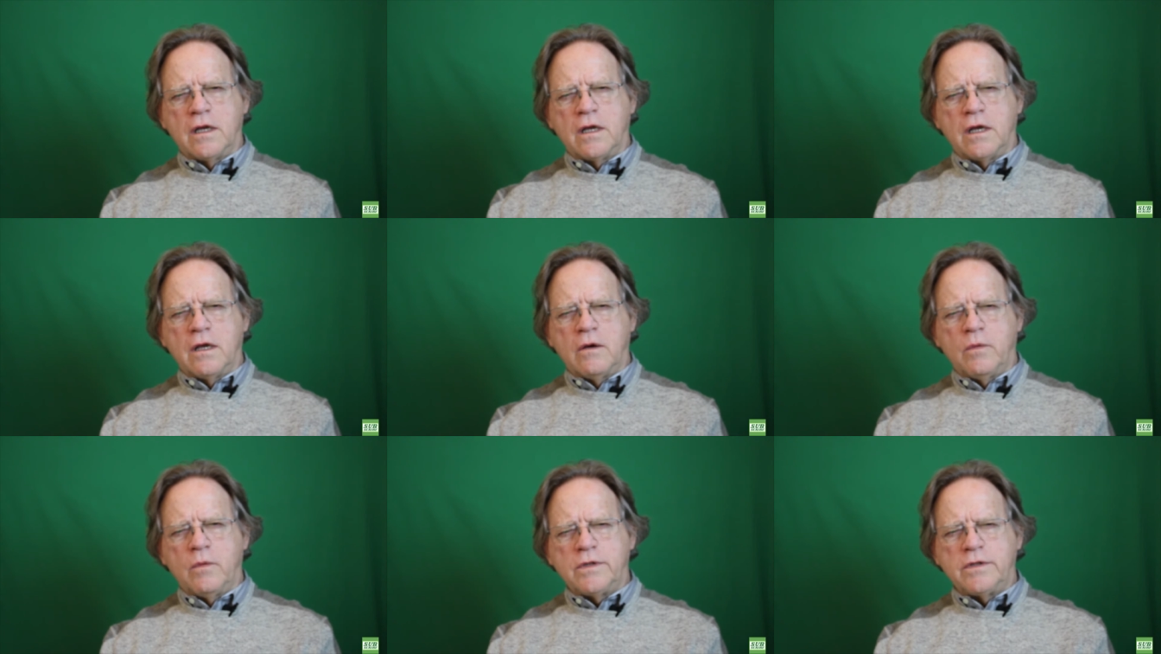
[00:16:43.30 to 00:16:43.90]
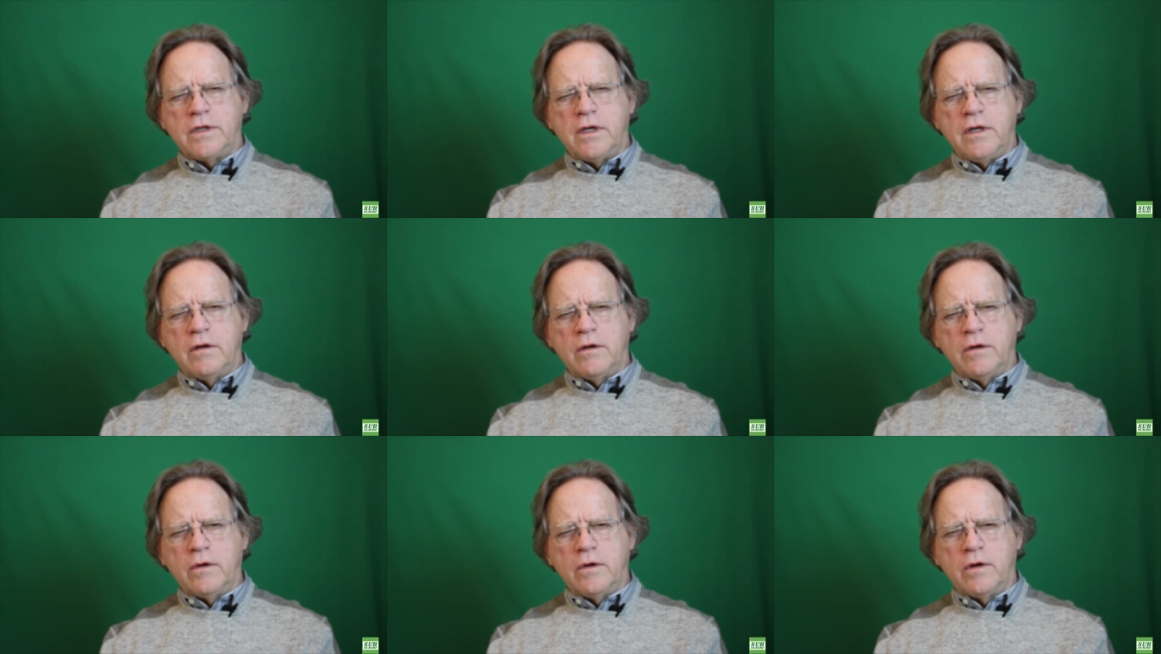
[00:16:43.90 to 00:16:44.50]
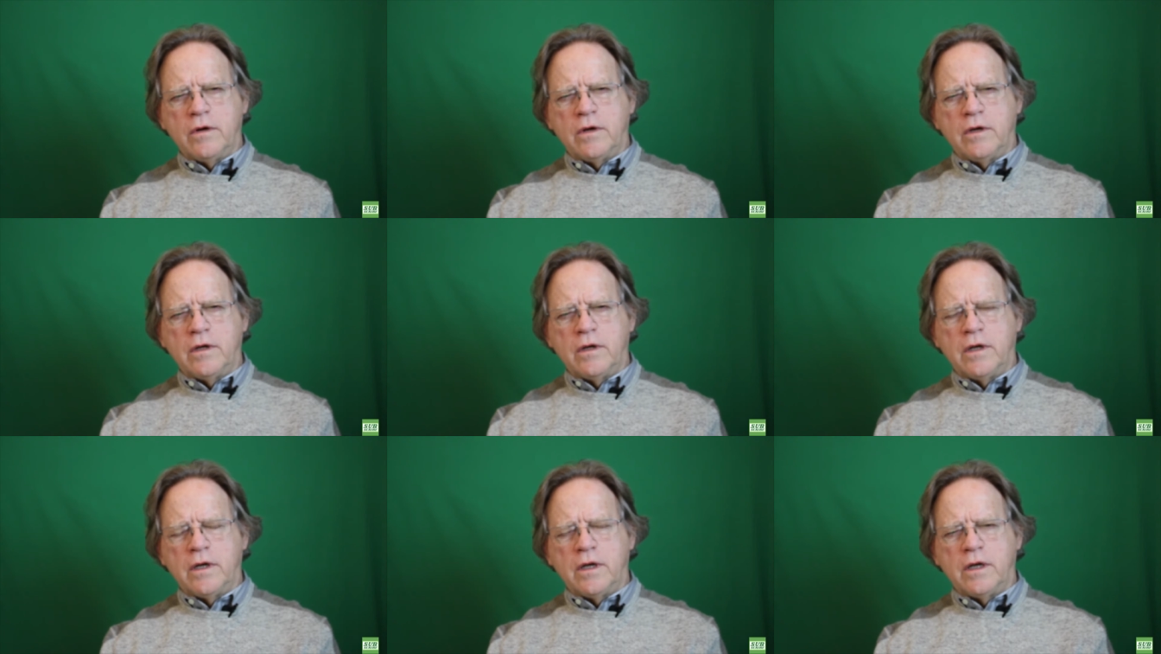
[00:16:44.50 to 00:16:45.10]
What's he do?
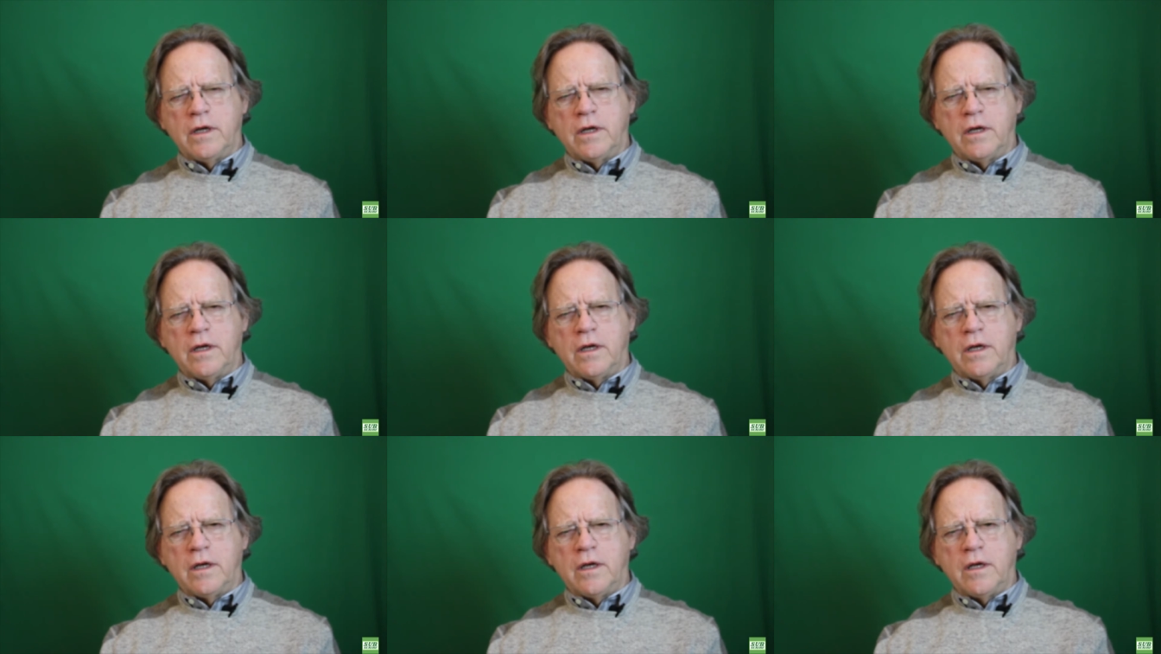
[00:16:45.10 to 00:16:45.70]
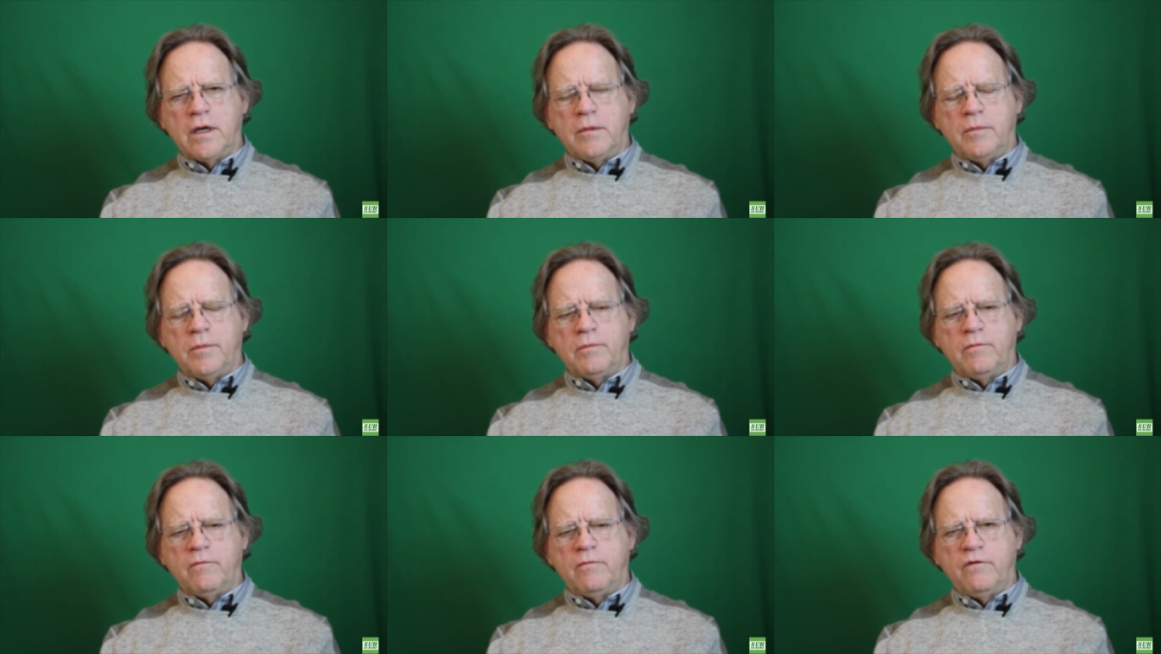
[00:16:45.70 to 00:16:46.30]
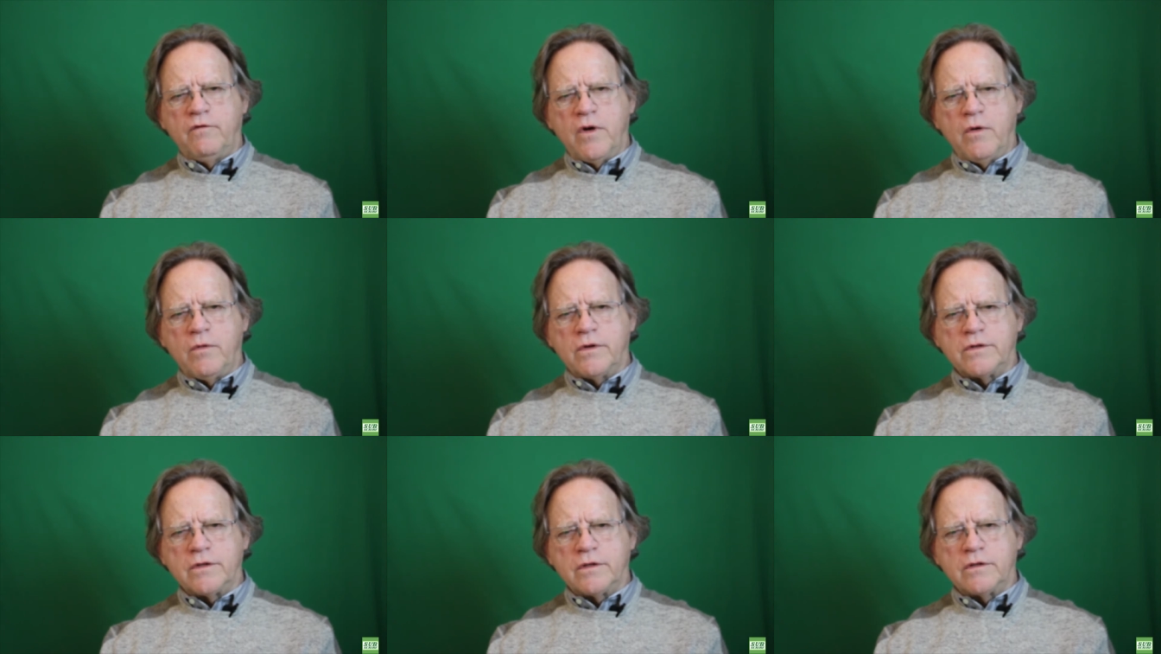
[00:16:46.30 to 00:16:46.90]
He
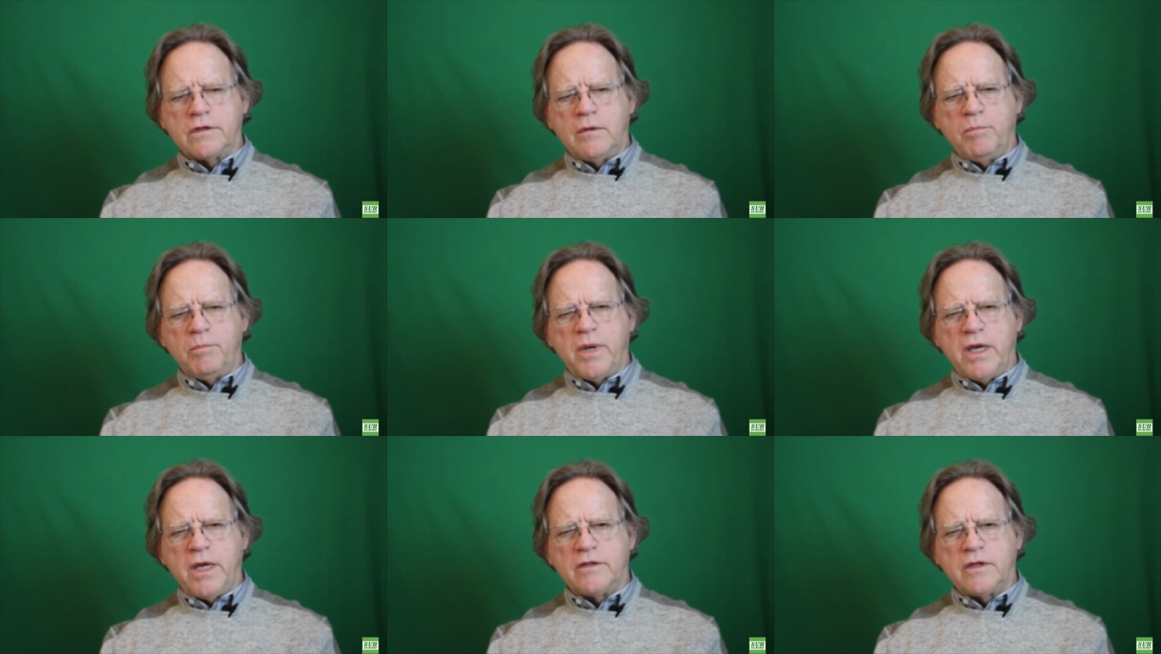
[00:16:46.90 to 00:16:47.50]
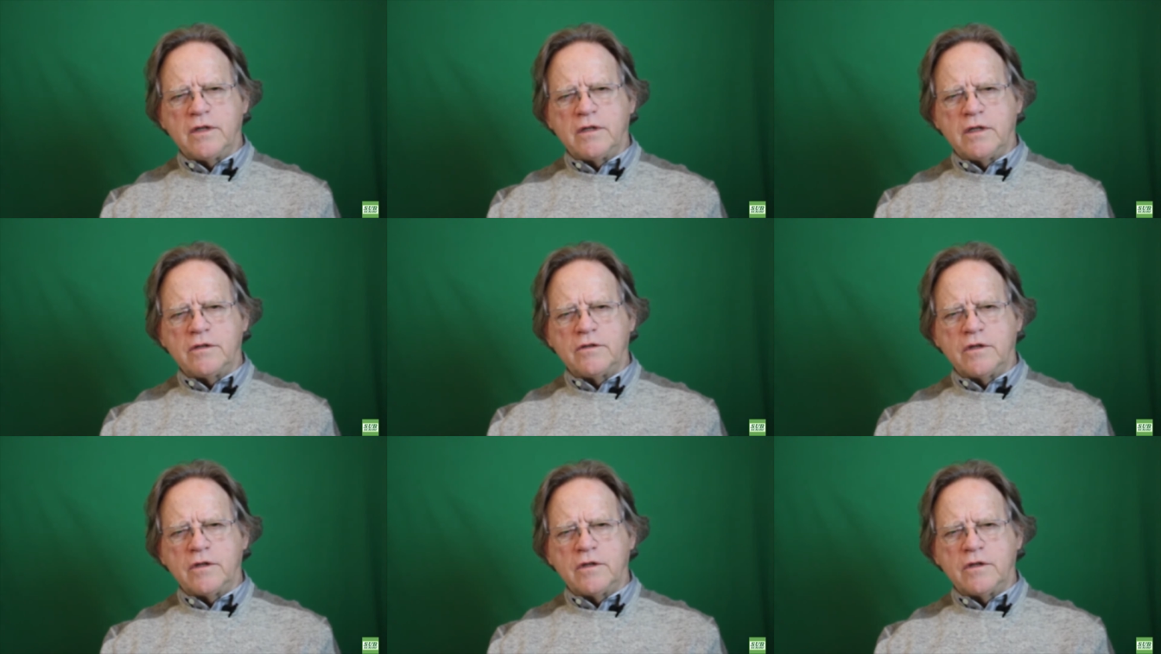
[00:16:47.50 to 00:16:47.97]
focuses, he pays attention.